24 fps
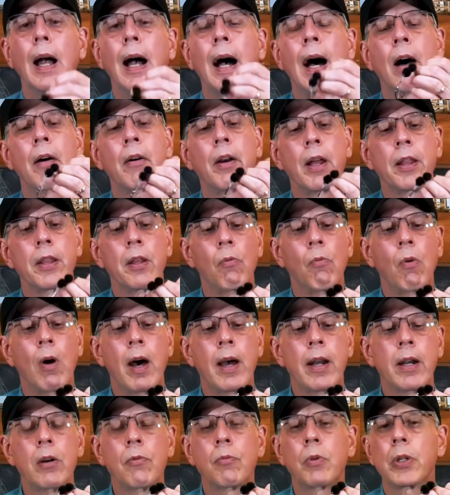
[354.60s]
Out on the
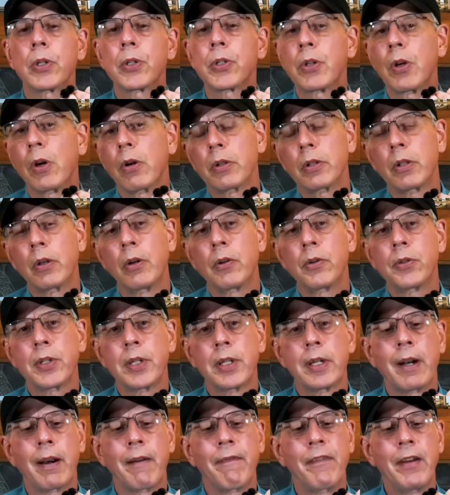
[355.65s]
water, we'll soak those
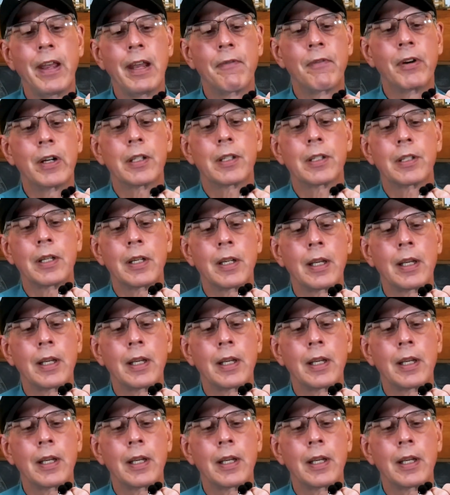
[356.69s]
in our favorite